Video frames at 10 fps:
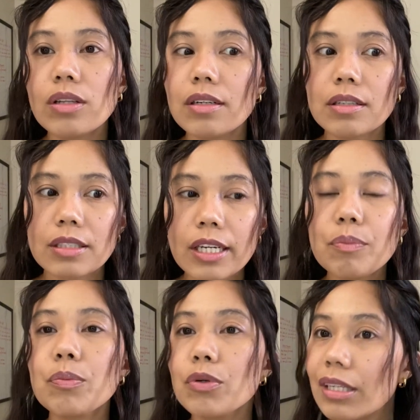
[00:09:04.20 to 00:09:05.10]
the
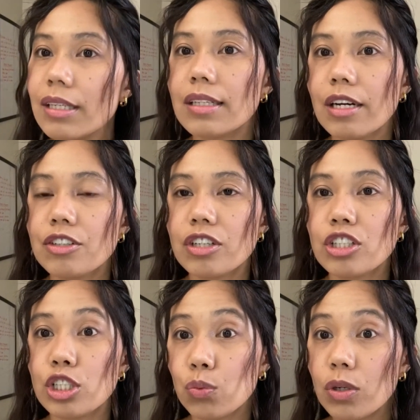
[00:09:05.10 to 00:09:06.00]
Singapore police address,
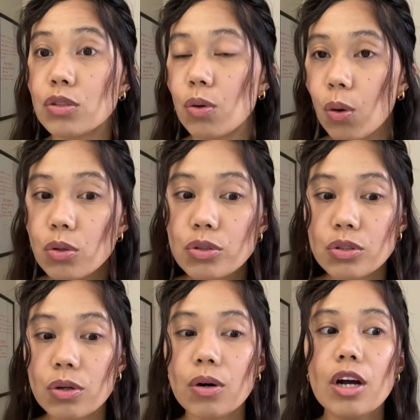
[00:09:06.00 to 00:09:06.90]
it was
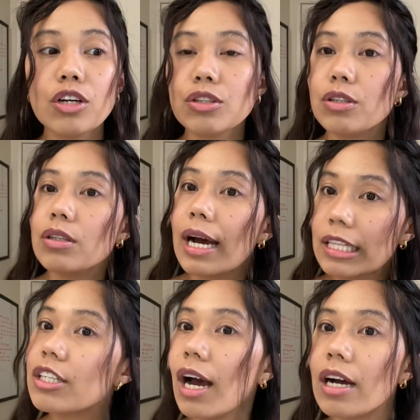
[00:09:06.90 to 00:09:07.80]
also
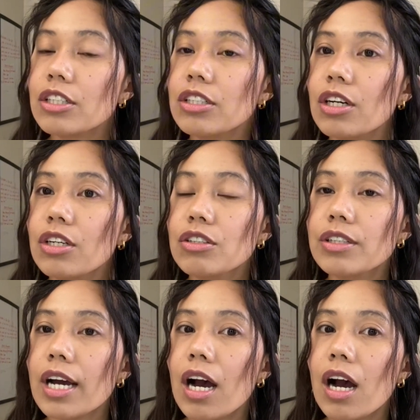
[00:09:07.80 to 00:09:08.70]
attached to
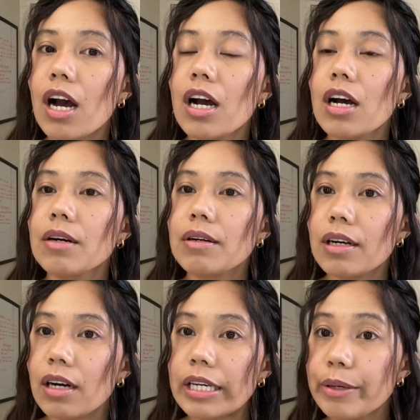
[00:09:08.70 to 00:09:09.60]
the
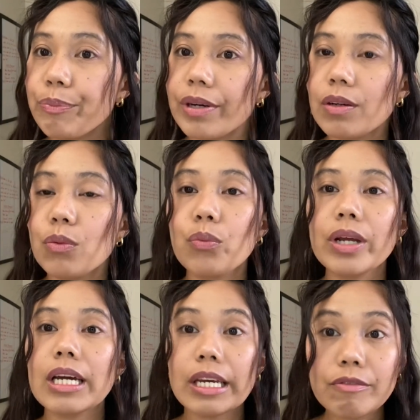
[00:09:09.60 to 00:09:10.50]
email with
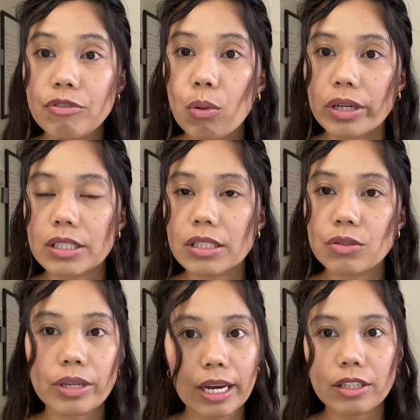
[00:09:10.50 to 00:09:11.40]
the invoice
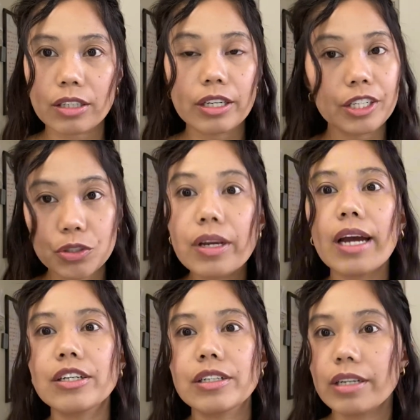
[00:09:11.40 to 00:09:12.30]
together. They're
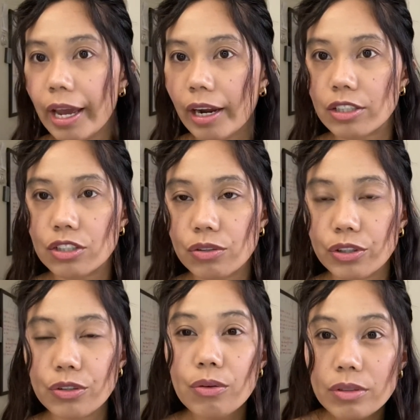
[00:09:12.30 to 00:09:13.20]
together there. So
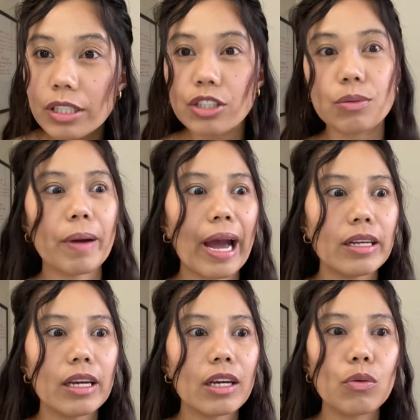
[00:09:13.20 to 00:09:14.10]
you don't need to
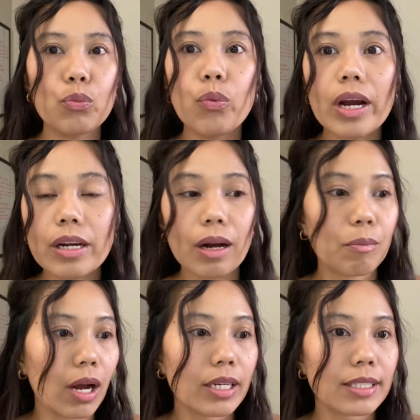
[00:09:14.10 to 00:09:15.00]
panic where I'm
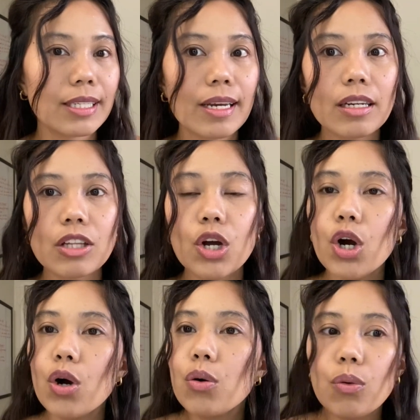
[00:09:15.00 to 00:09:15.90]
gonna send it,
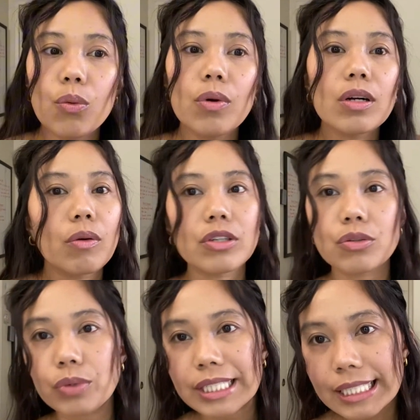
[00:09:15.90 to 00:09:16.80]
who will going to
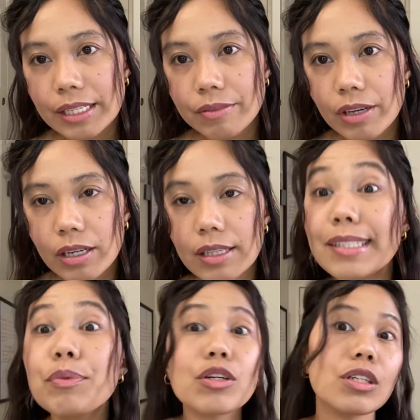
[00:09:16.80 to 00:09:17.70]
receive it. It's
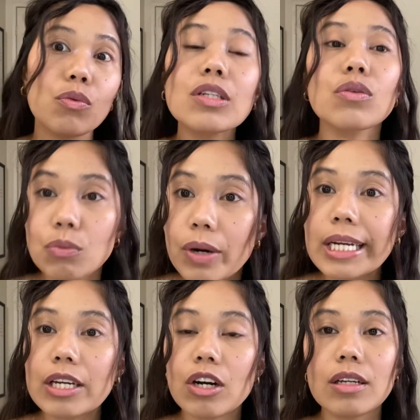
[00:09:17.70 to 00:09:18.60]
because it was
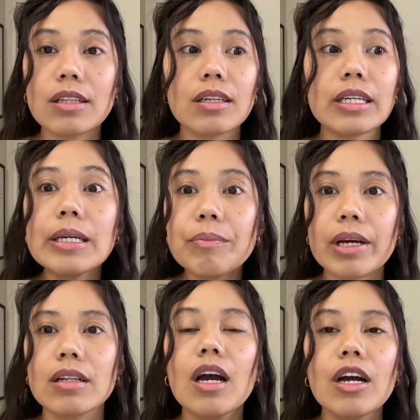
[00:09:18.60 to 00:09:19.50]
already on the
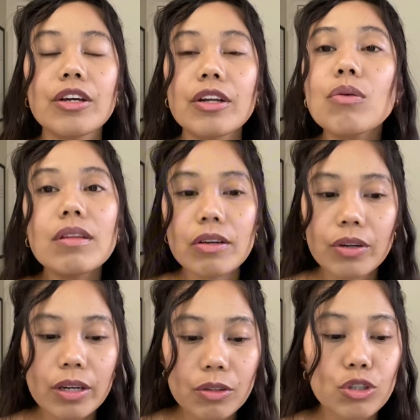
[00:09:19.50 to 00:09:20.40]
email. The only thing you
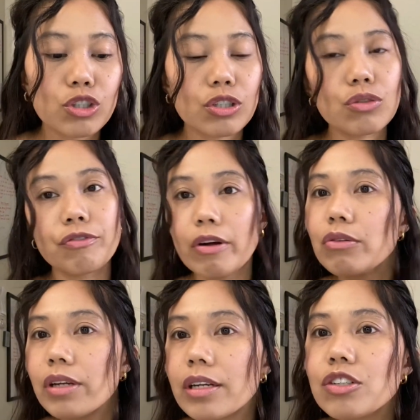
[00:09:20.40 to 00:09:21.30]
can do is just to follow
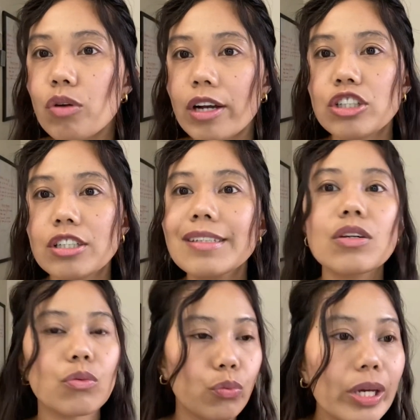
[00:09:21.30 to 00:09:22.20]
the instructions,
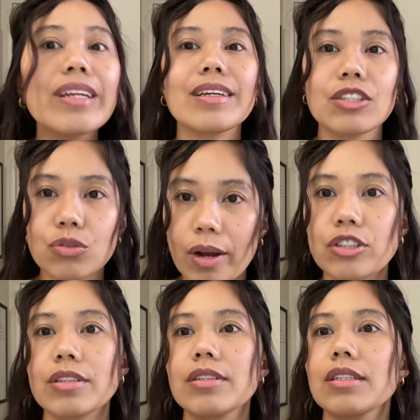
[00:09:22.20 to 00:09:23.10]
read the
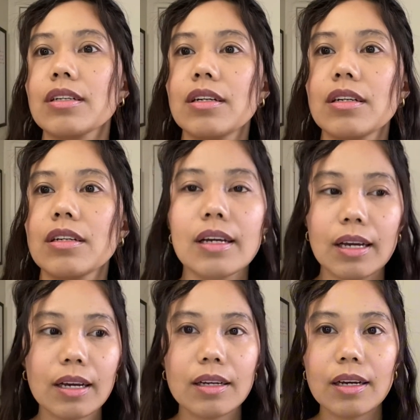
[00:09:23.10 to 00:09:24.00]
instructions.
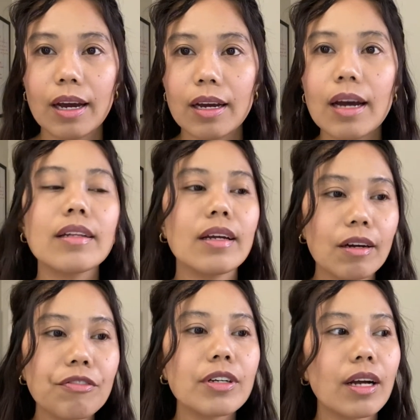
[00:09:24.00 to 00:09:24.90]
And then
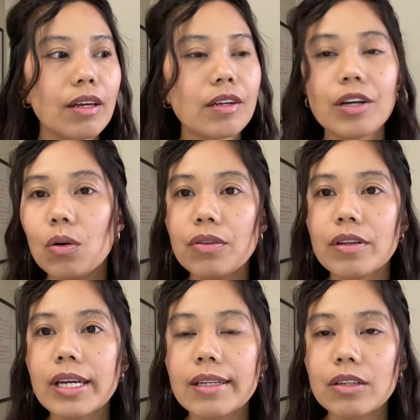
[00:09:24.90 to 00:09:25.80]
after gathering all
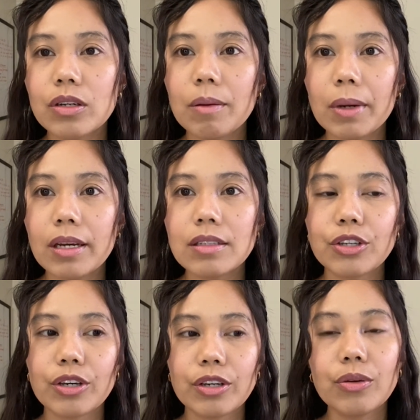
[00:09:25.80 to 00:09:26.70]
3 documents,
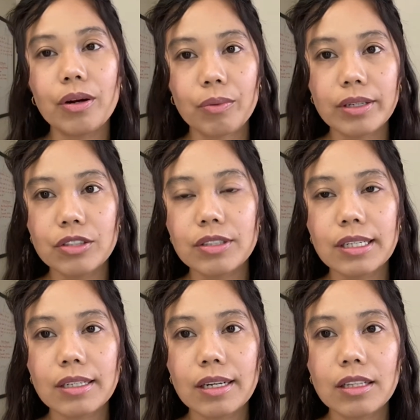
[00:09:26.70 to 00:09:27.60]
you are ready to
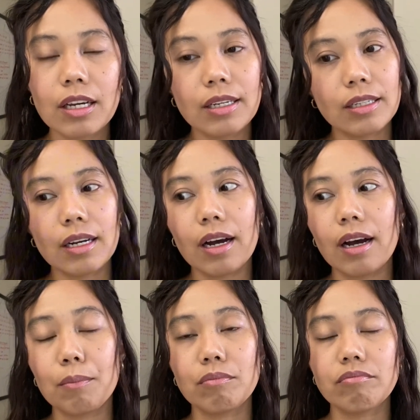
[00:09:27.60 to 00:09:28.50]
send it.
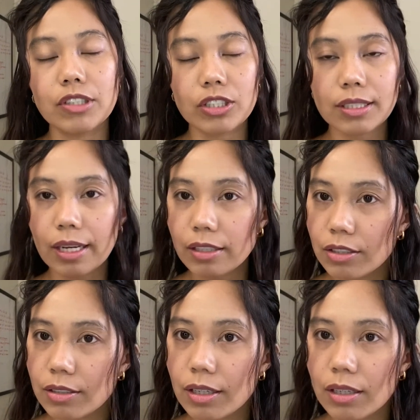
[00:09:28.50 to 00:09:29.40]
Just send it
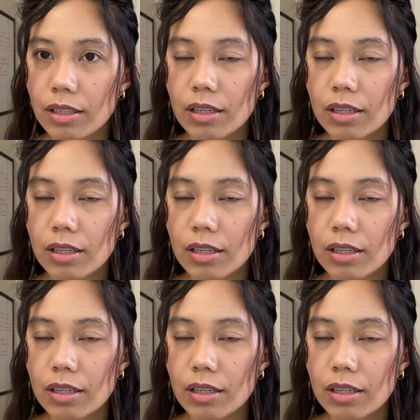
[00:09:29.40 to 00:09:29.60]
to the